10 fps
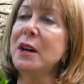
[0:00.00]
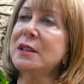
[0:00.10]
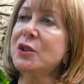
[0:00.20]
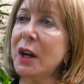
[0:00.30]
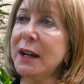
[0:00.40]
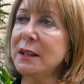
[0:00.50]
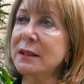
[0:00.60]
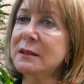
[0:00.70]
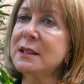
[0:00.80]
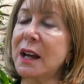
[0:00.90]

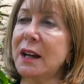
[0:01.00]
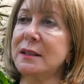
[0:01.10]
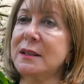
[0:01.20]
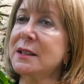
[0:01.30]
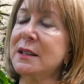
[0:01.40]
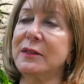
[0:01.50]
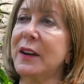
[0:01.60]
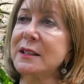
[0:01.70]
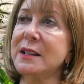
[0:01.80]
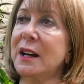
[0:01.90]
Australian scientists, and in
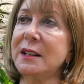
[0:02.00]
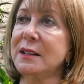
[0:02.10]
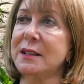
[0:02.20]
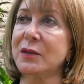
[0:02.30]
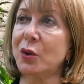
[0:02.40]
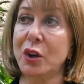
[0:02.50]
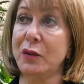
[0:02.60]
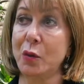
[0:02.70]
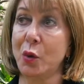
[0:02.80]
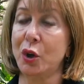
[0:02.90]
fact scientists all
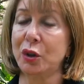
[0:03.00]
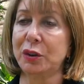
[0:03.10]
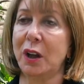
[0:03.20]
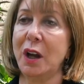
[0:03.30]
over the world,